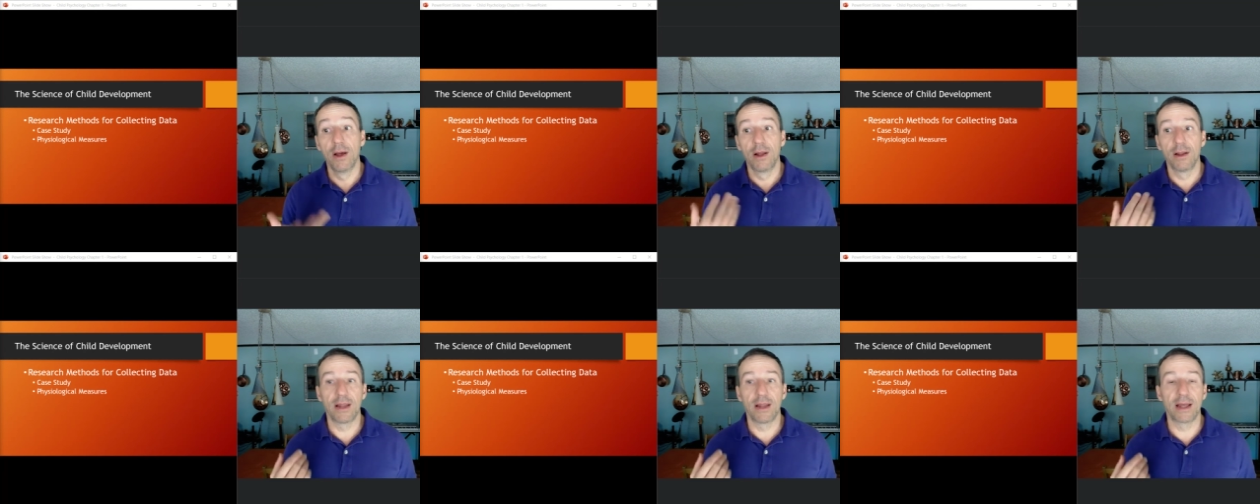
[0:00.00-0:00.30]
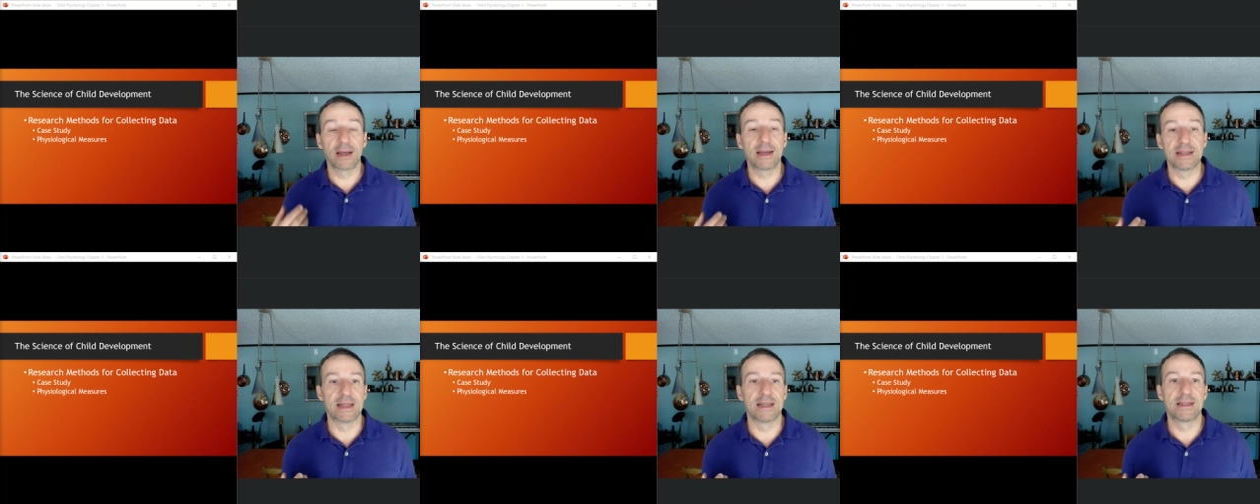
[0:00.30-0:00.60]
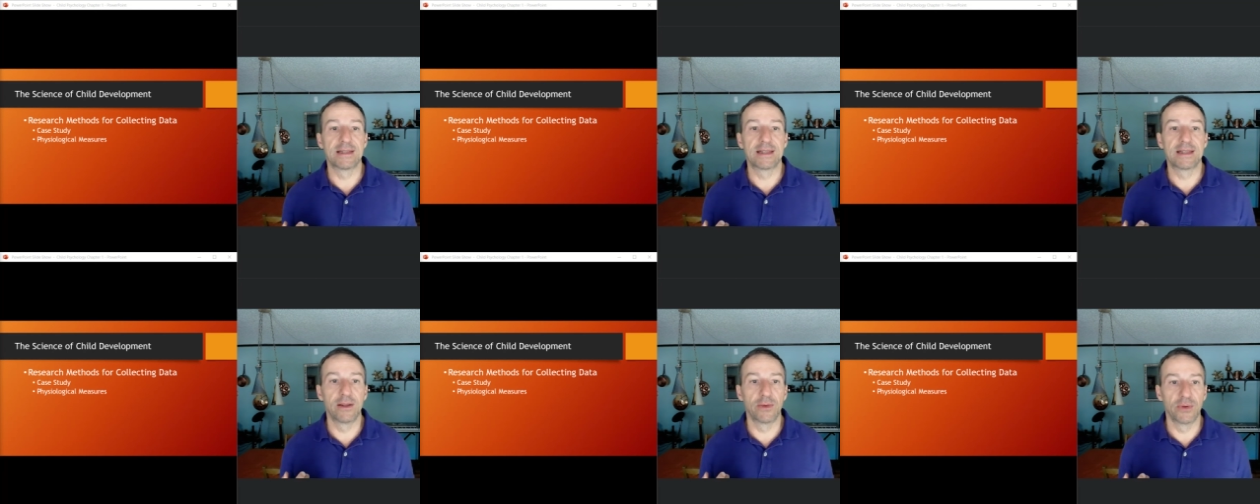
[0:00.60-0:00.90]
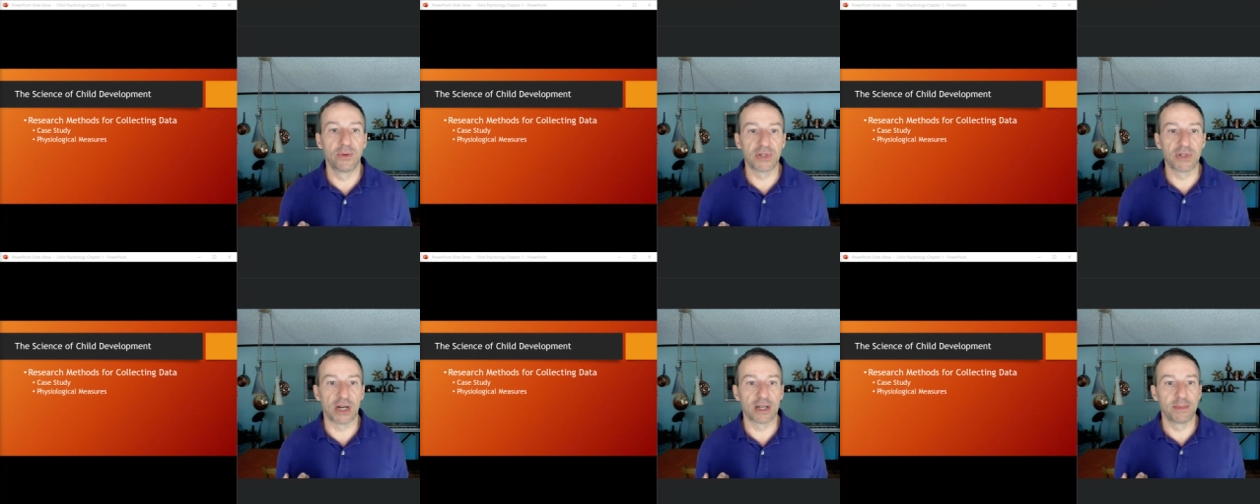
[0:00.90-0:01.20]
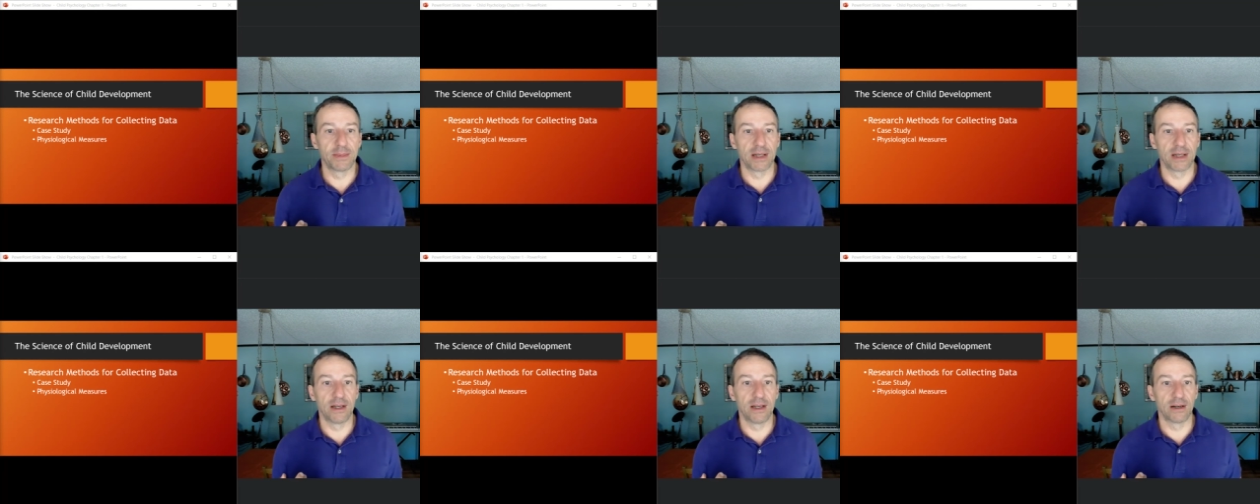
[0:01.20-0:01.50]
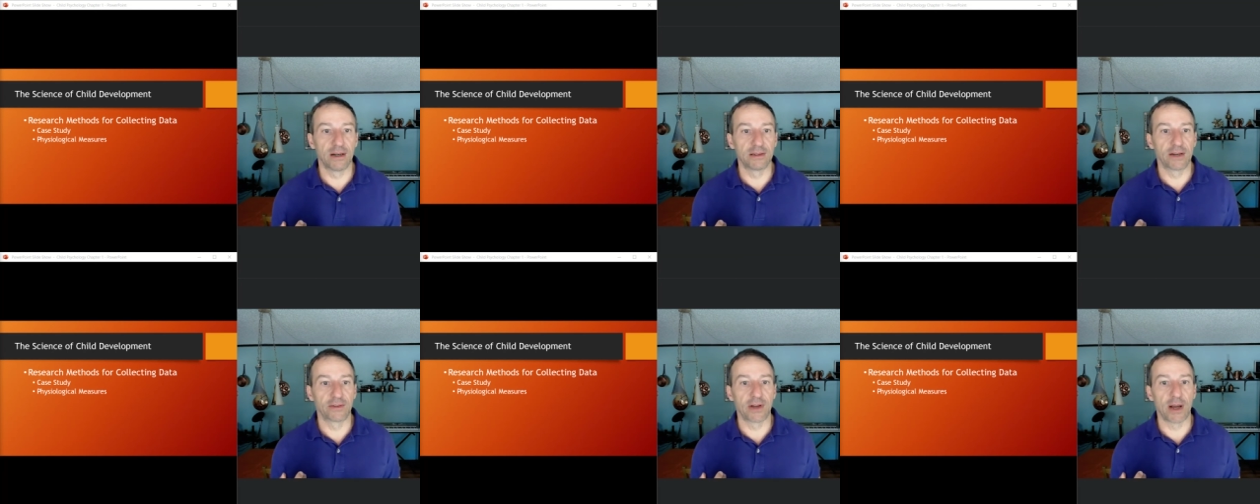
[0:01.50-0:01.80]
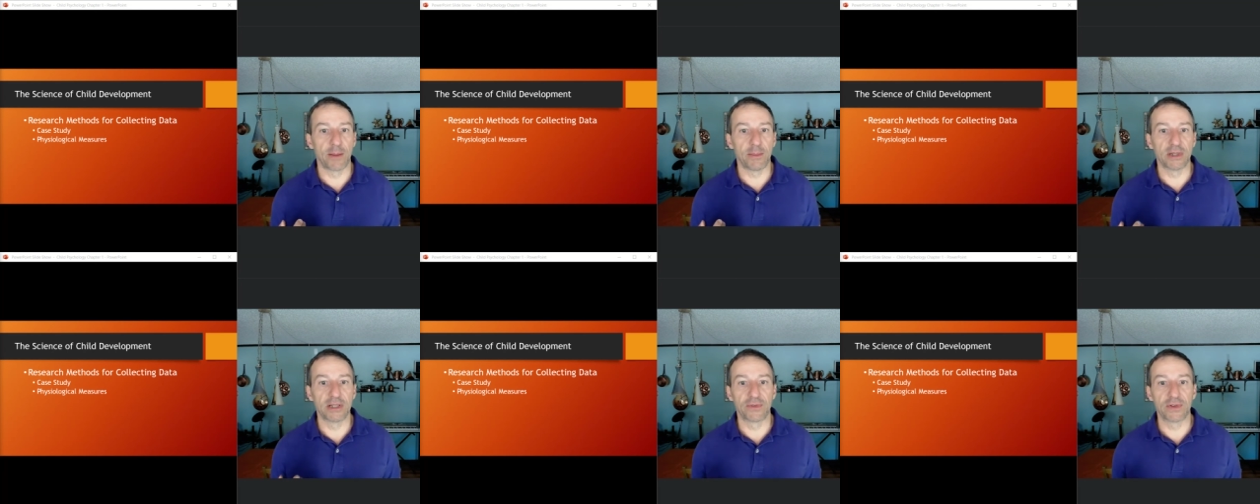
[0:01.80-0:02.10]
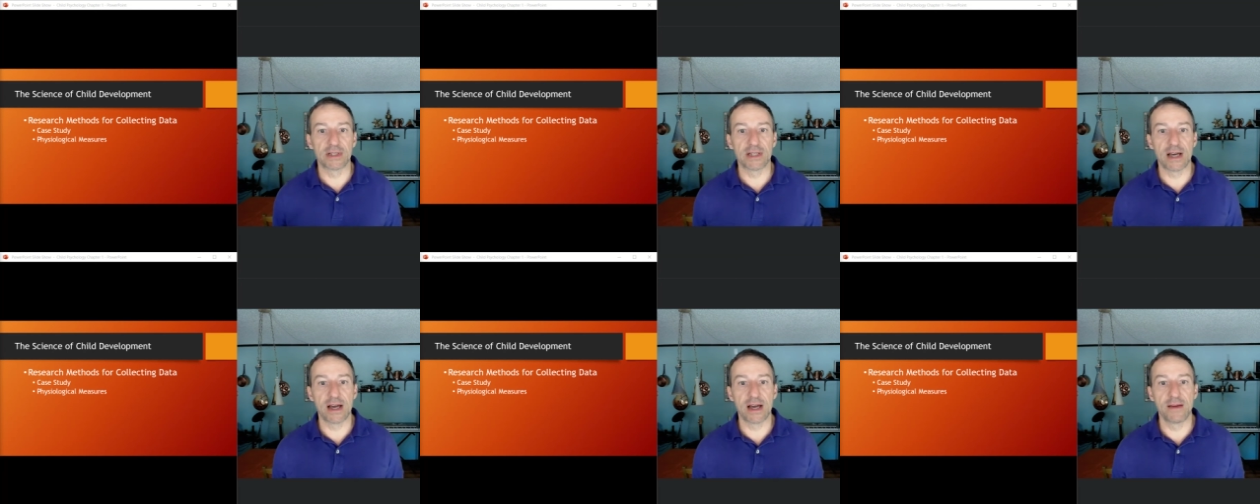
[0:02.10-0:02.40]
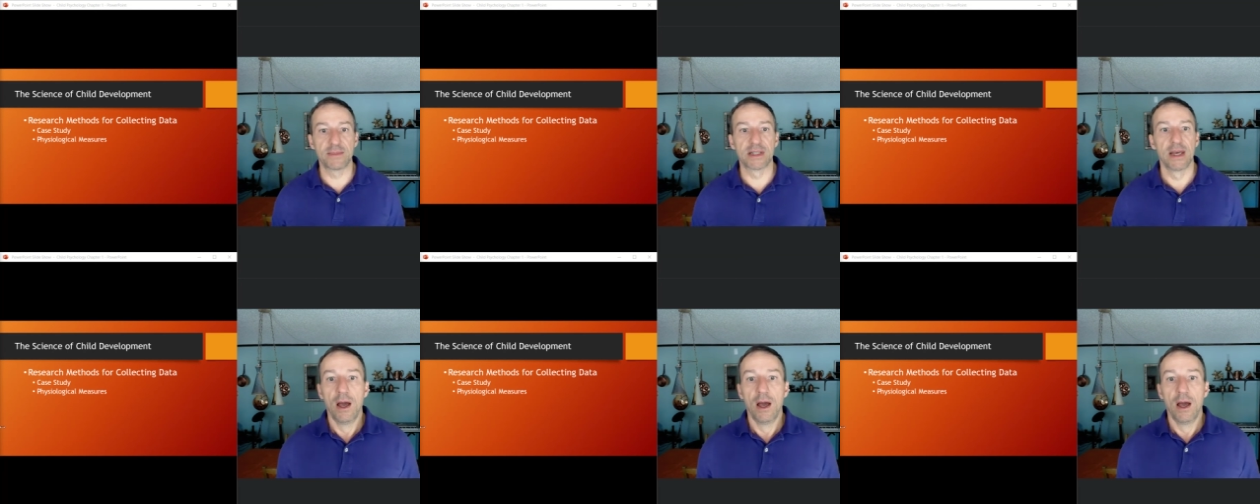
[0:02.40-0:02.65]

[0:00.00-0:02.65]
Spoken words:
like Kaczynski that we've talked about now a couple different times.